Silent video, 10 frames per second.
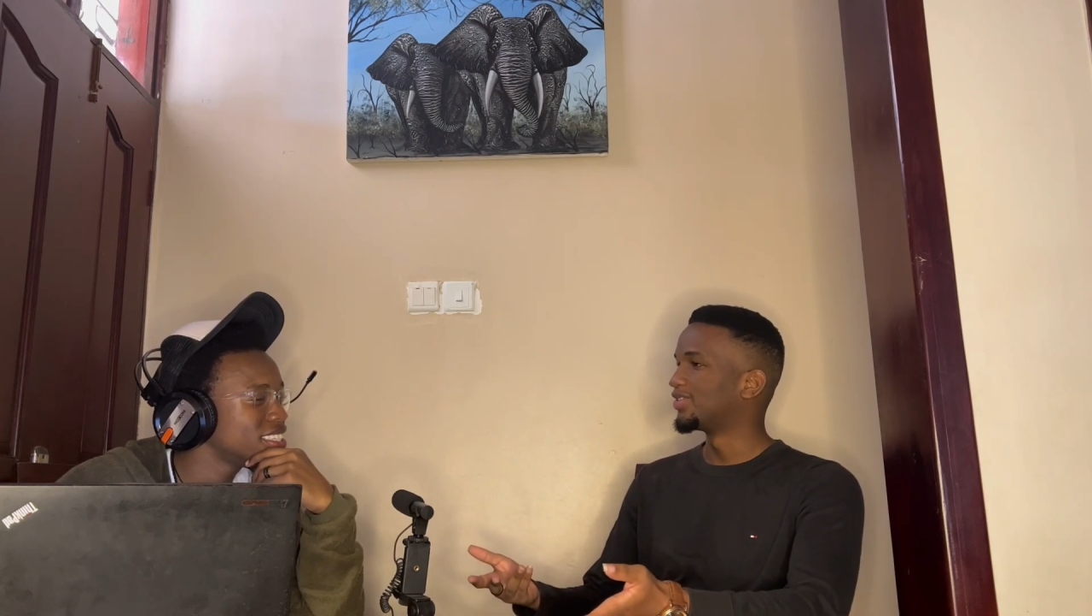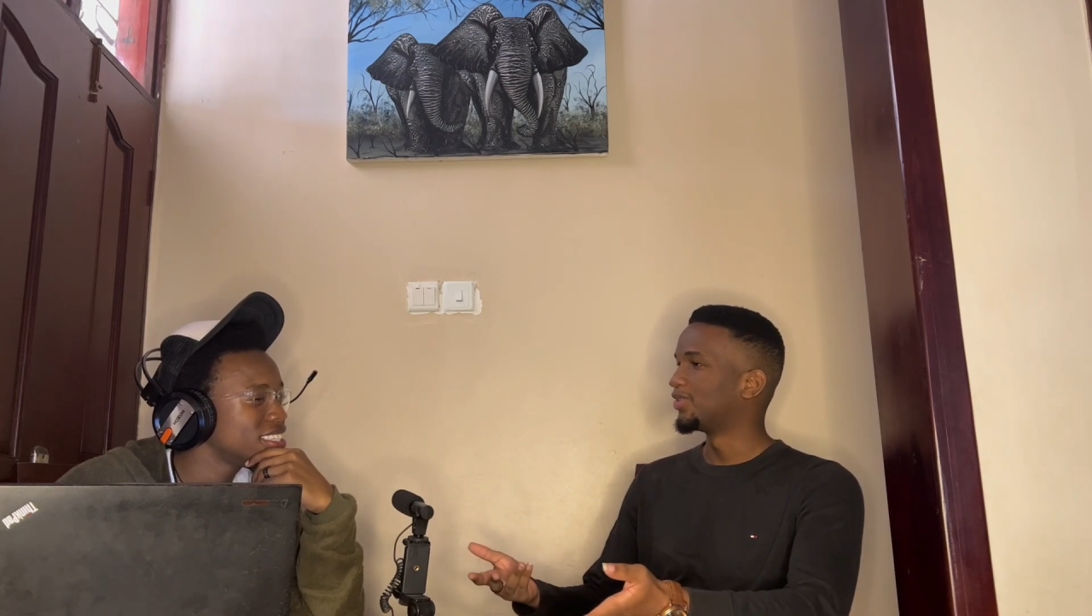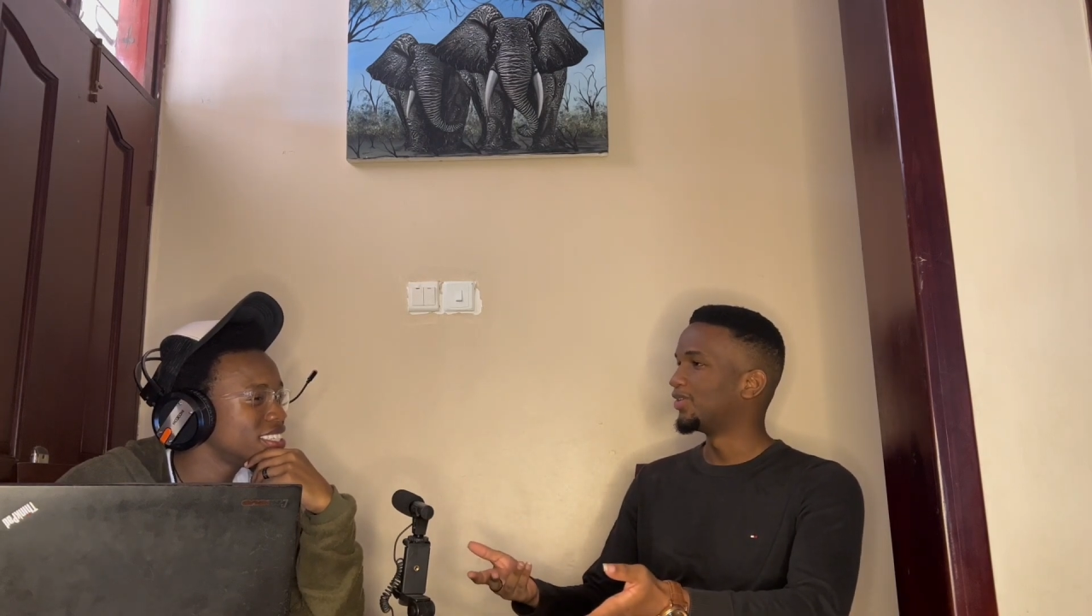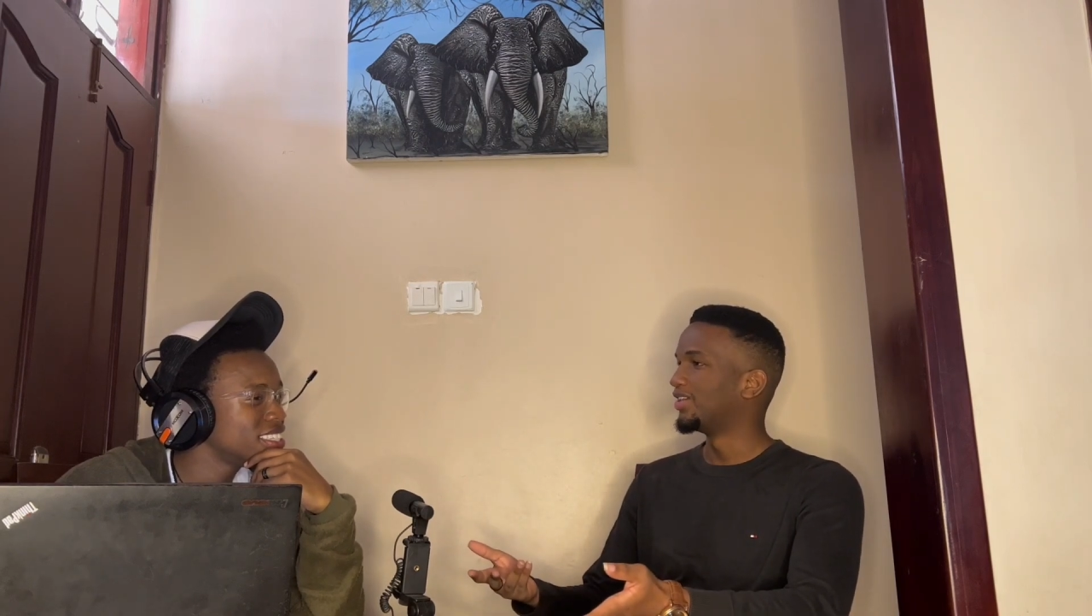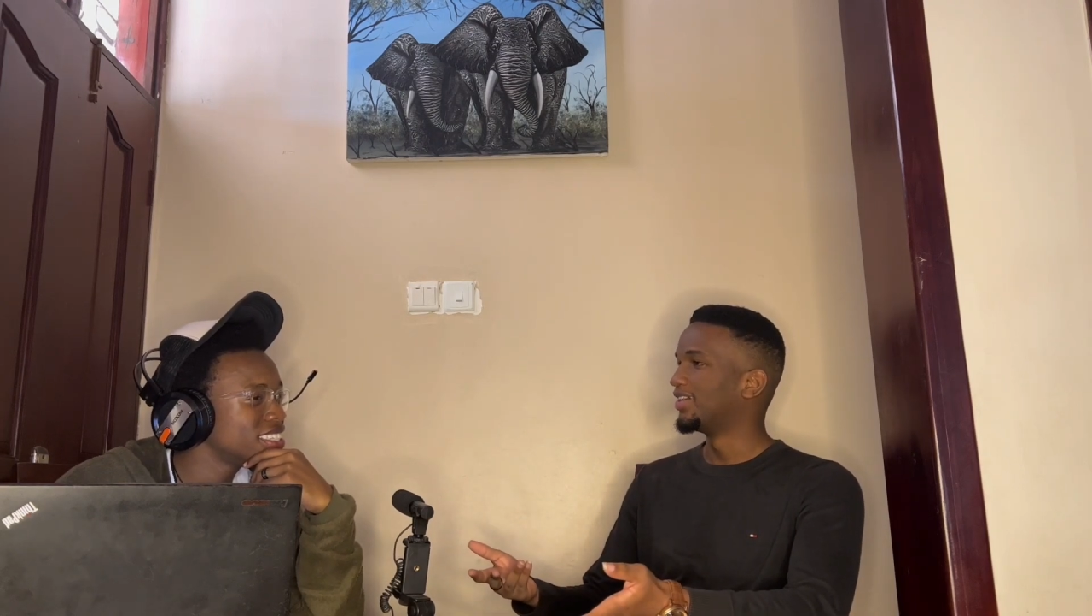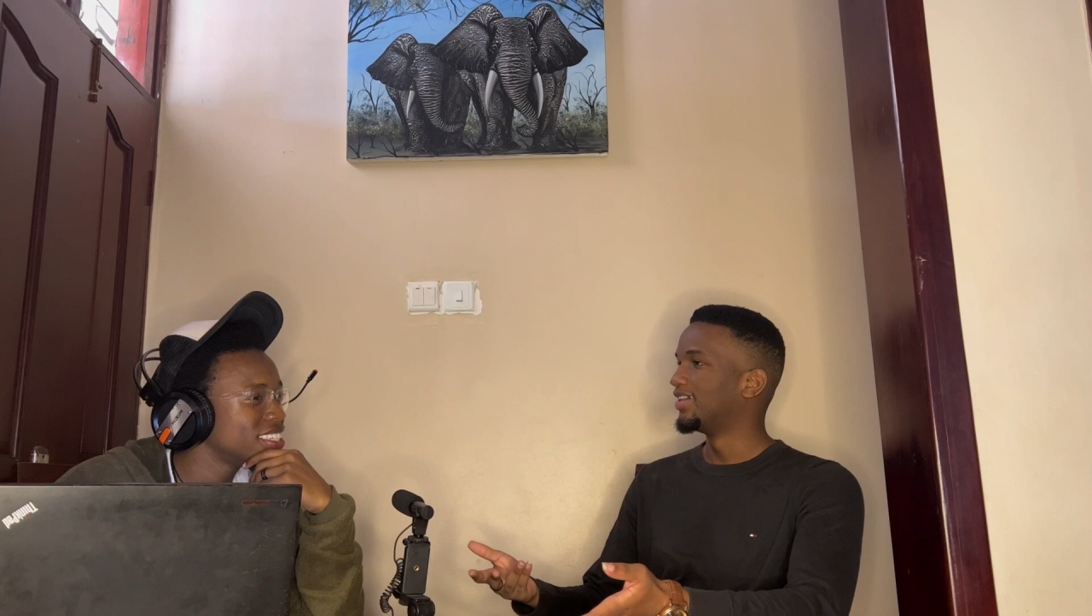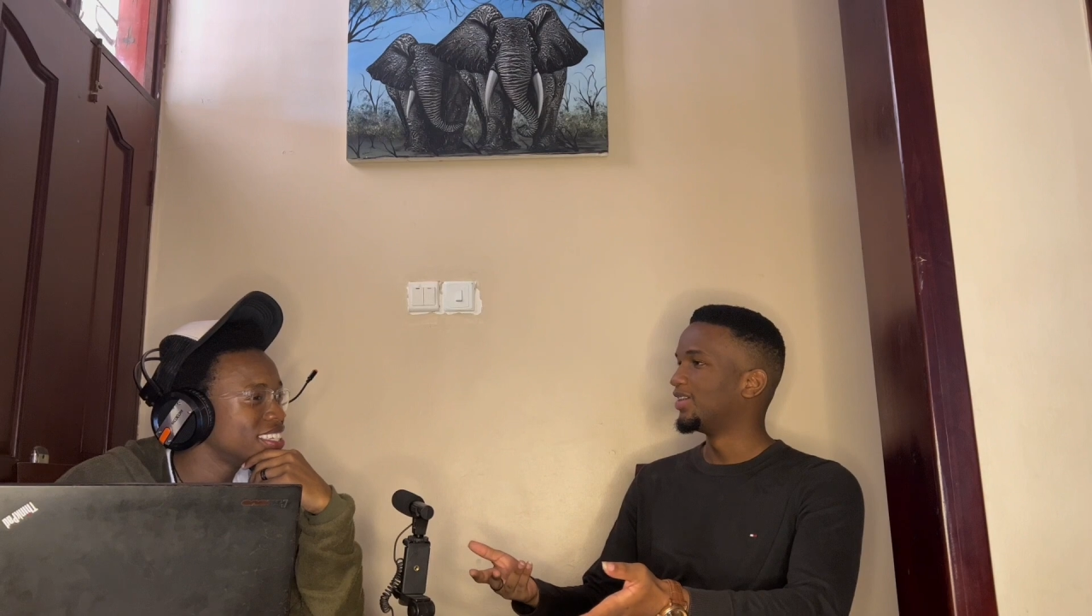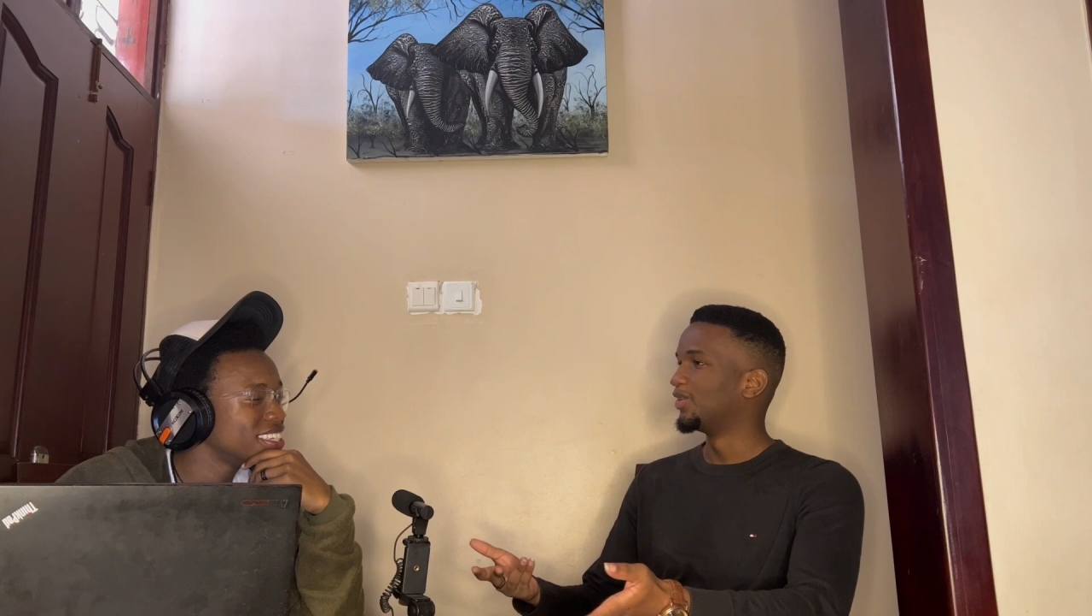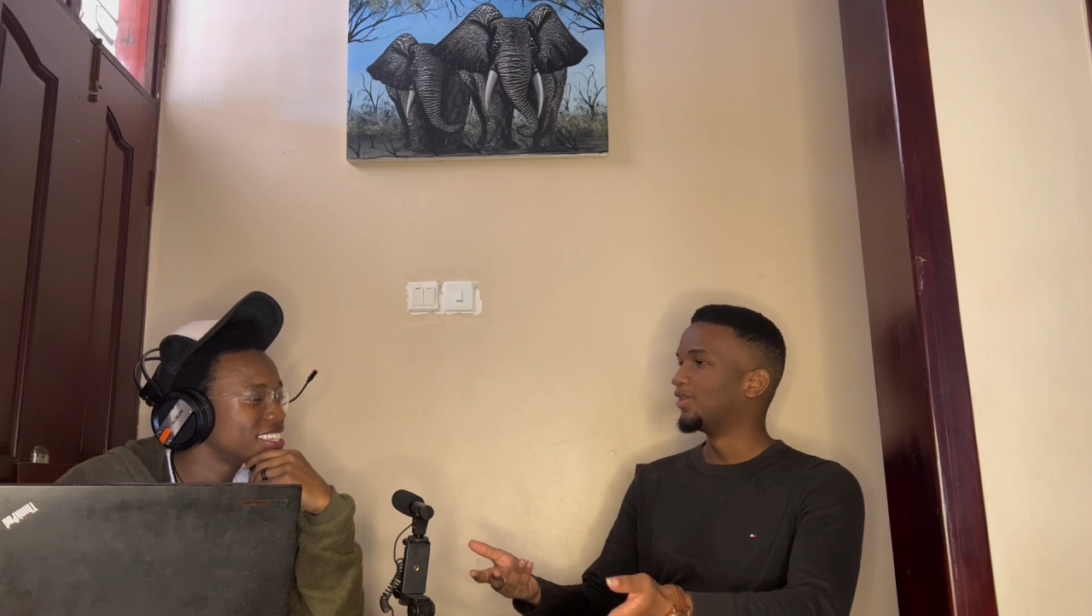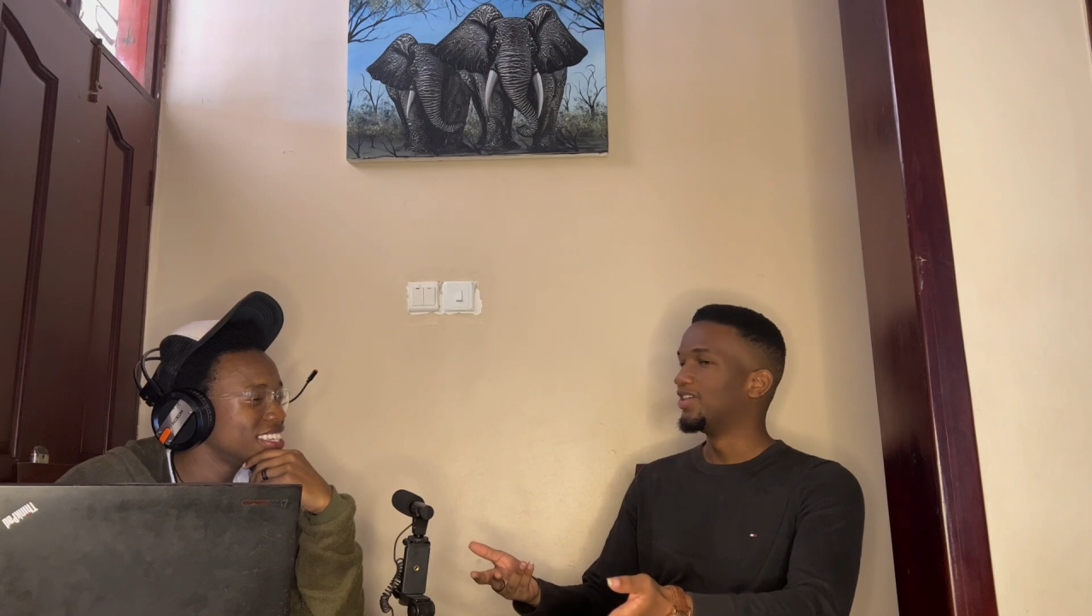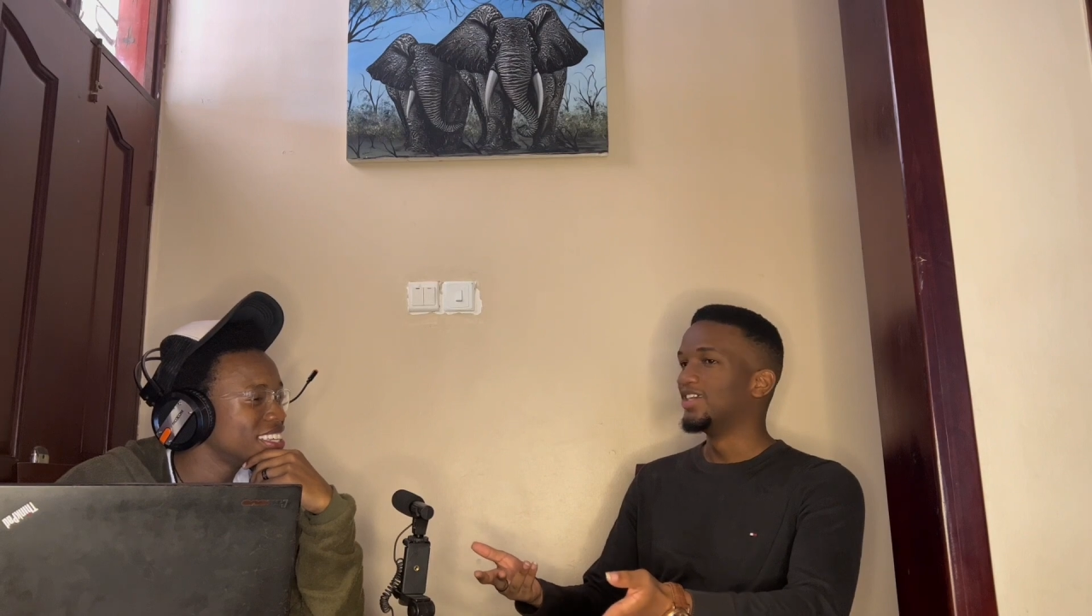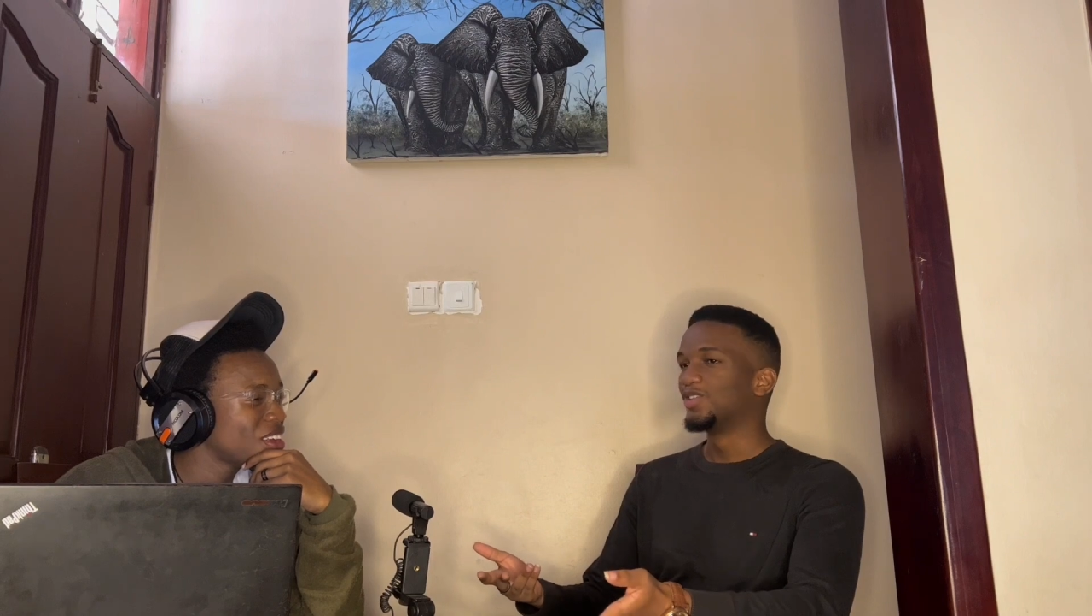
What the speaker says: So, you know,